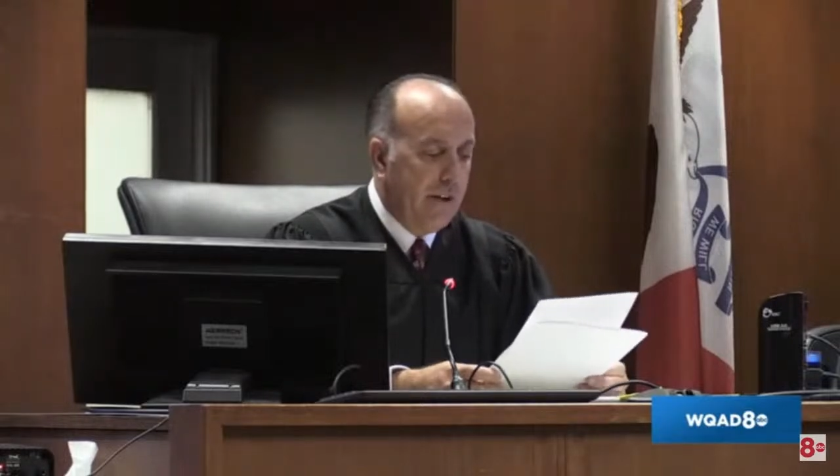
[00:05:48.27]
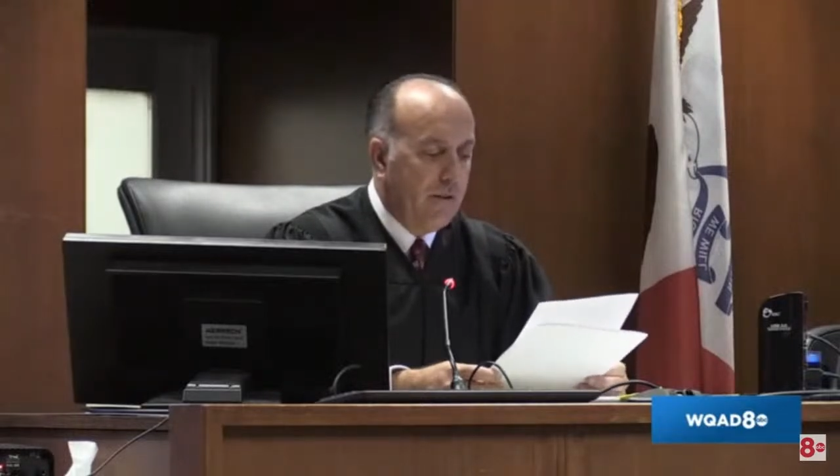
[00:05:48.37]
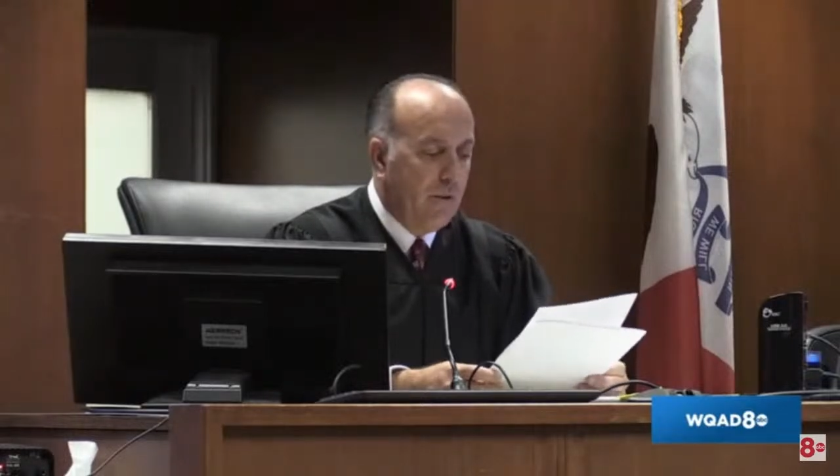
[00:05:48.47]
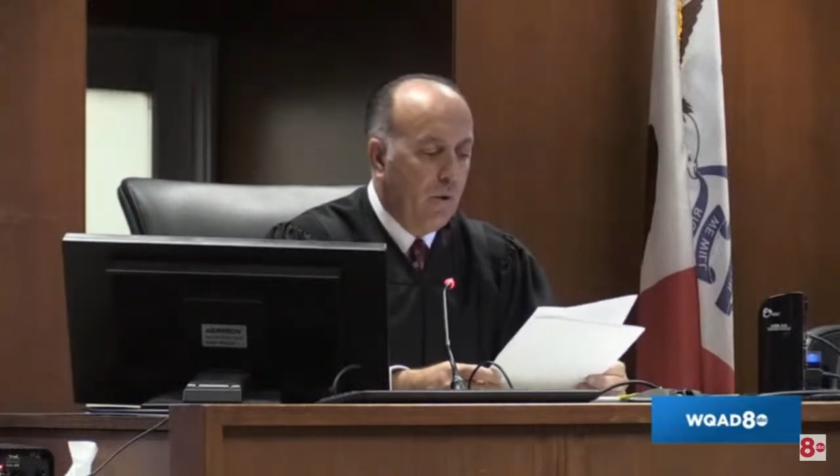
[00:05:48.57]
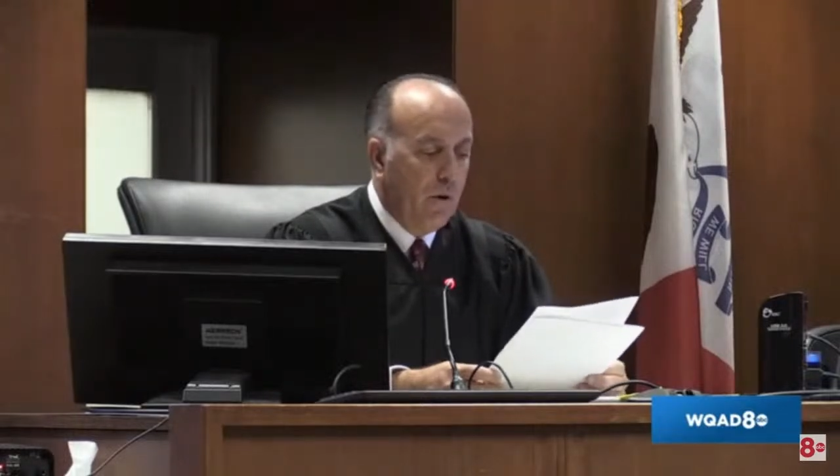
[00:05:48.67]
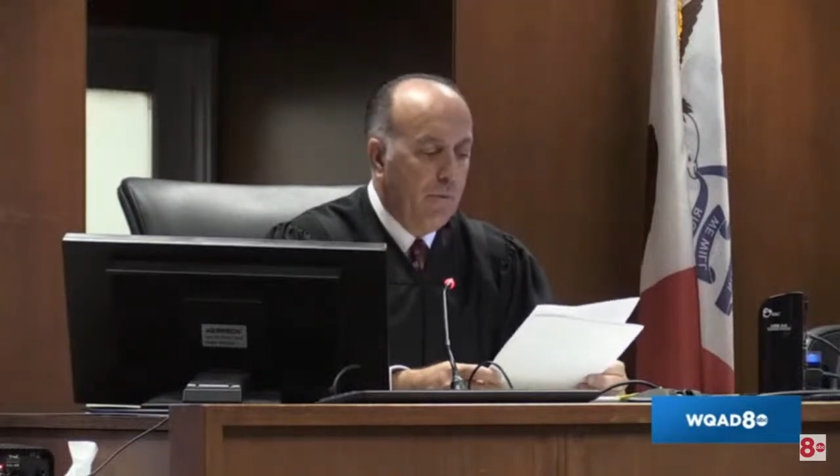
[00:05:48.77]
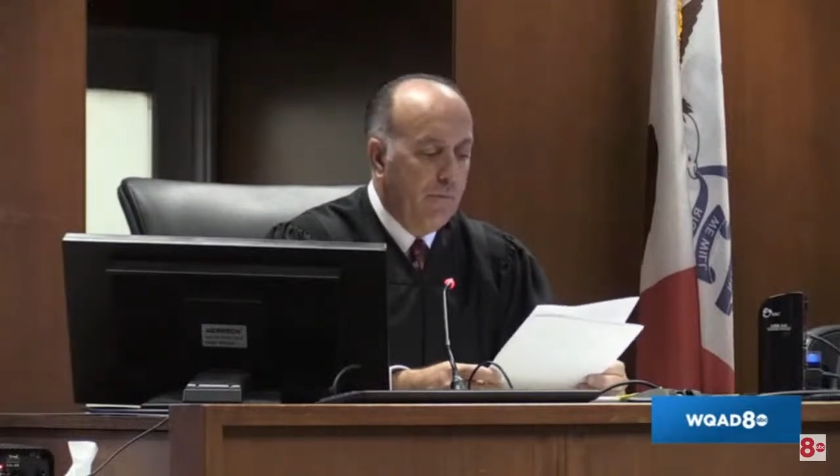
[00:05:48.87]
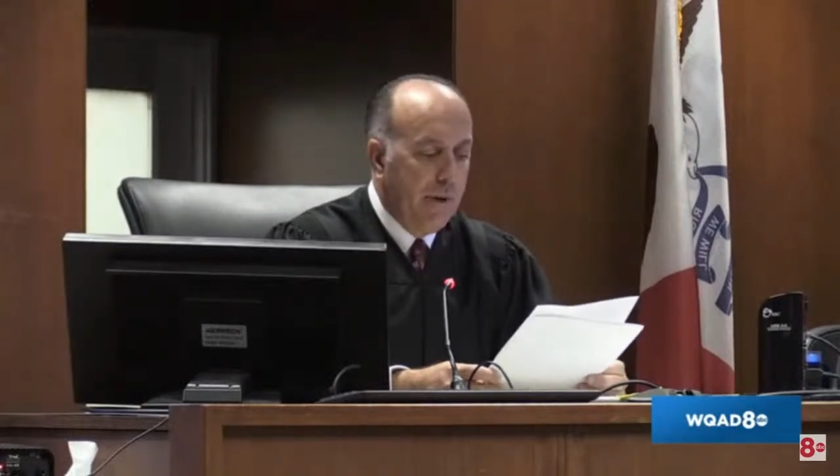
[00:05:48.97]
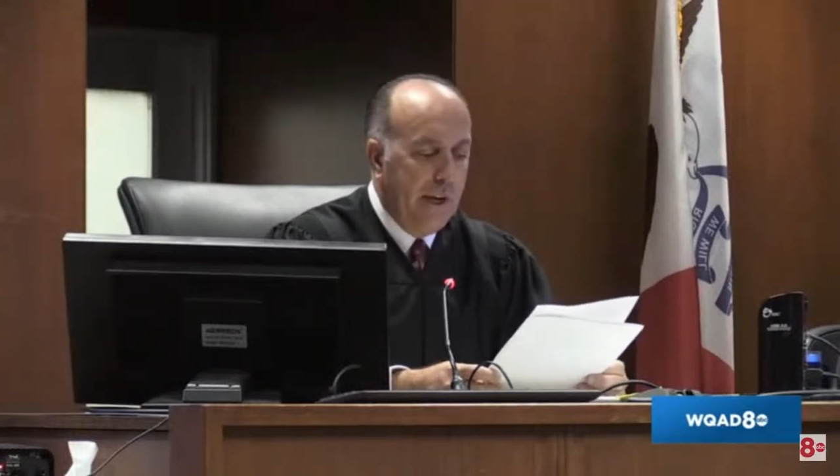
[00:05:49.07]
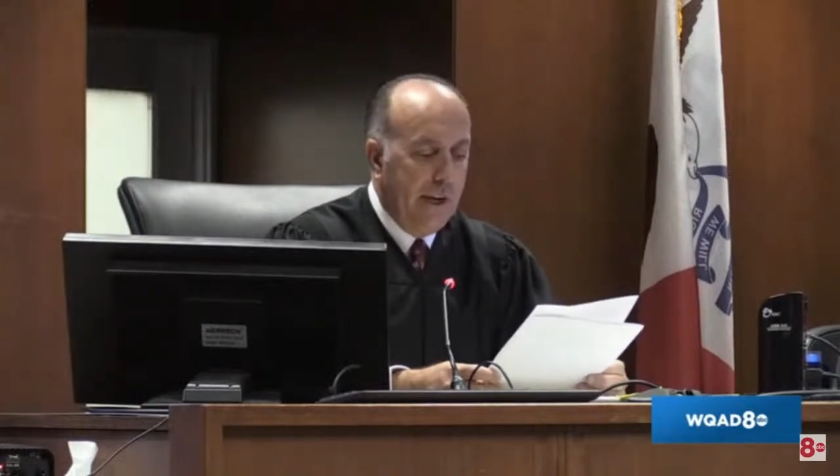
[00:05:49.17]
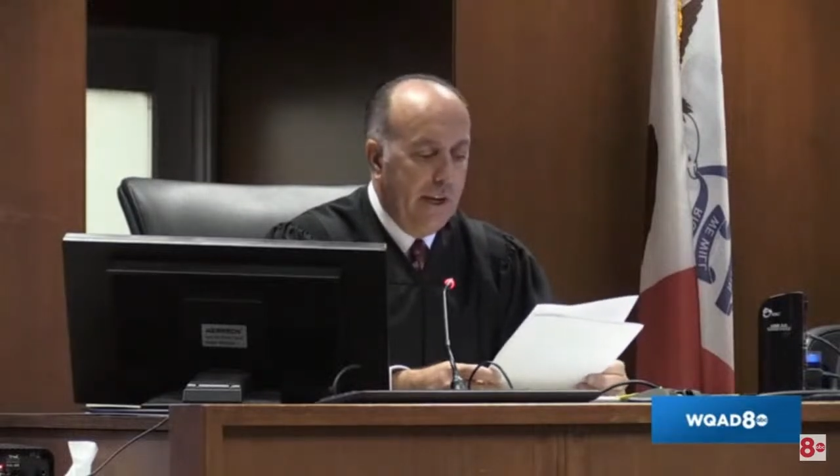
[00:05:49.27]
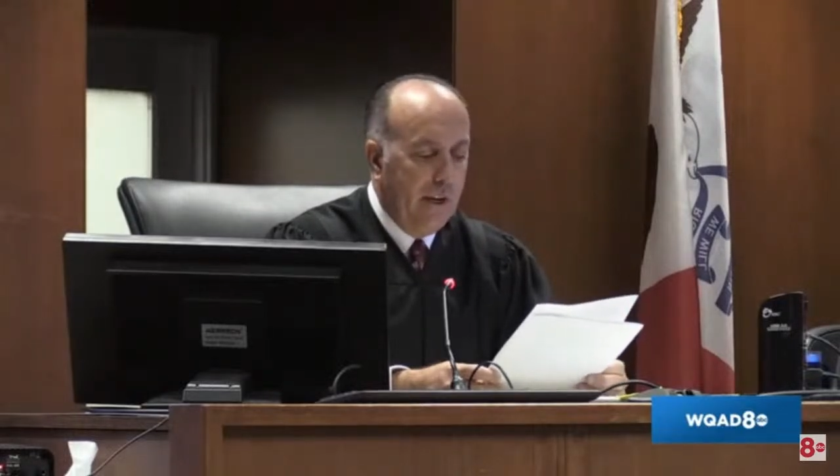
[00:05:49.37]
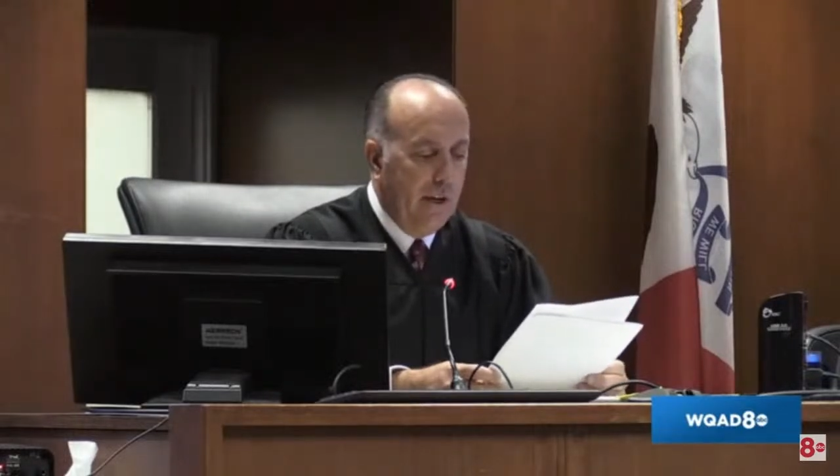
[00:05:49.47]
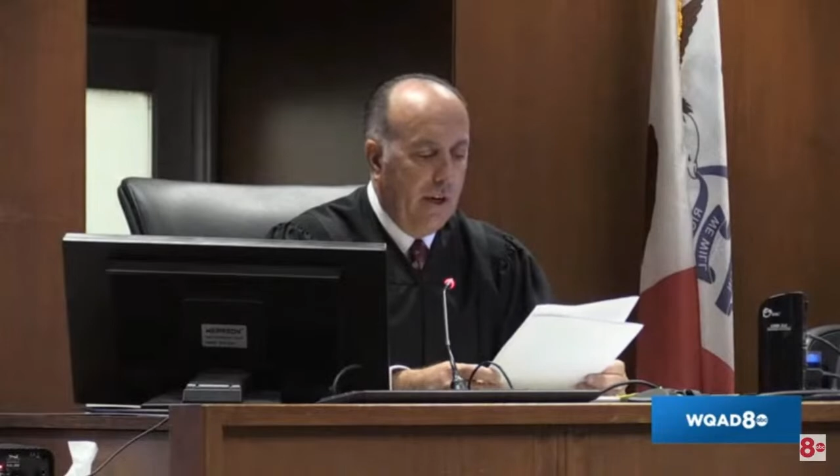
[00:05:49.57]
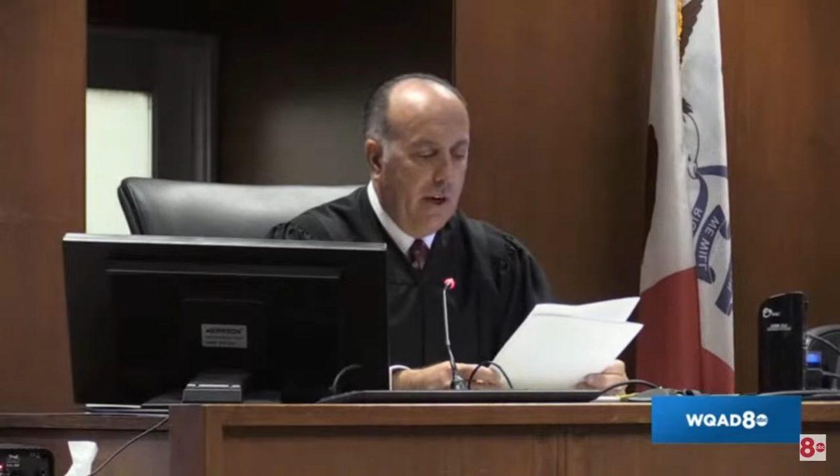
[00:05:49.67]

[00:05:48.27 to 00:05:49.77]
In determining the facts,